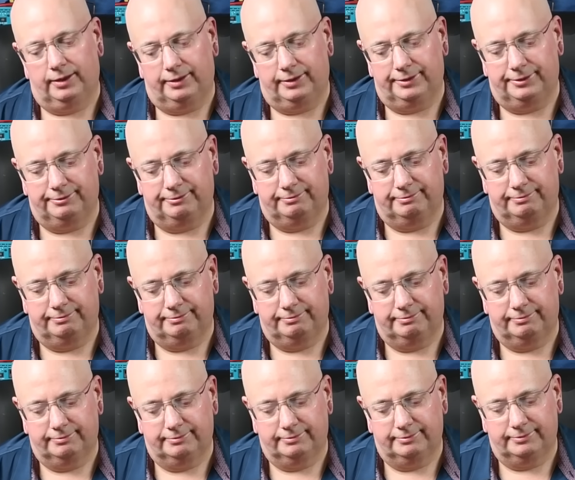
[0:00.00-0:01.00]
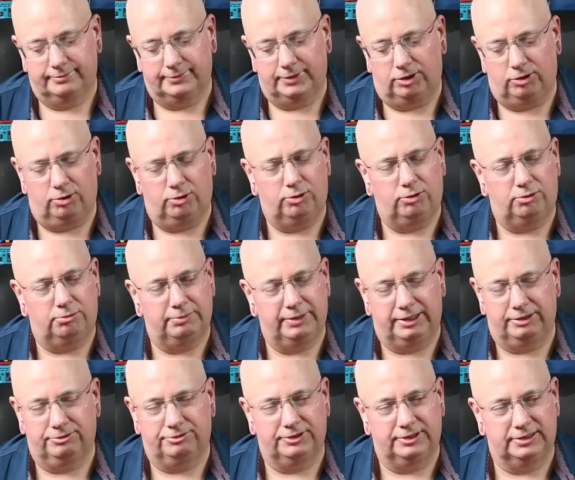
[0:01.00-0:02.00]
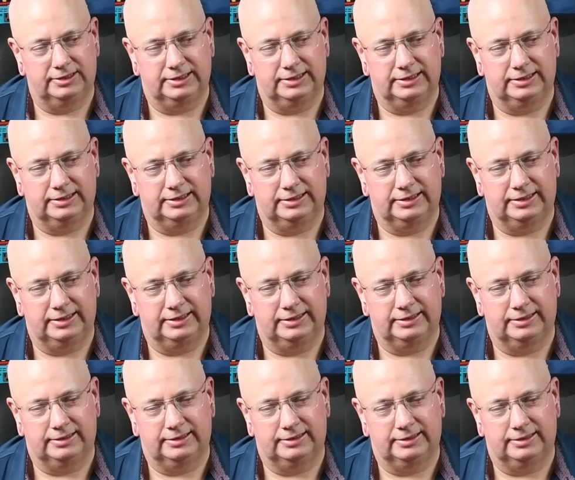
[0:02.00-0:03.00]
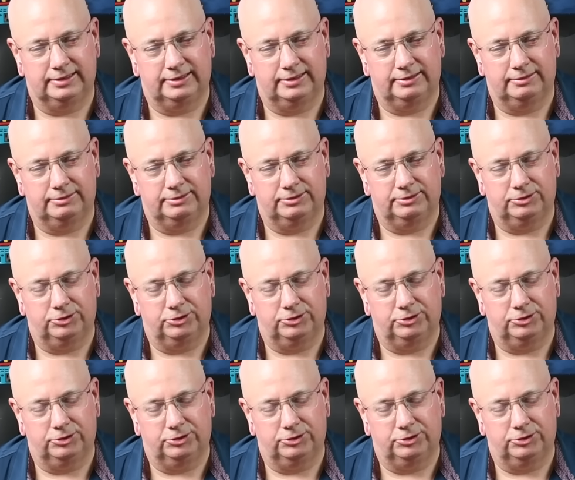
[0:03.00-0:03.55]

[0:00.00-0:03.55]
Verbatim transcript: Um, all metaphysics gets uh,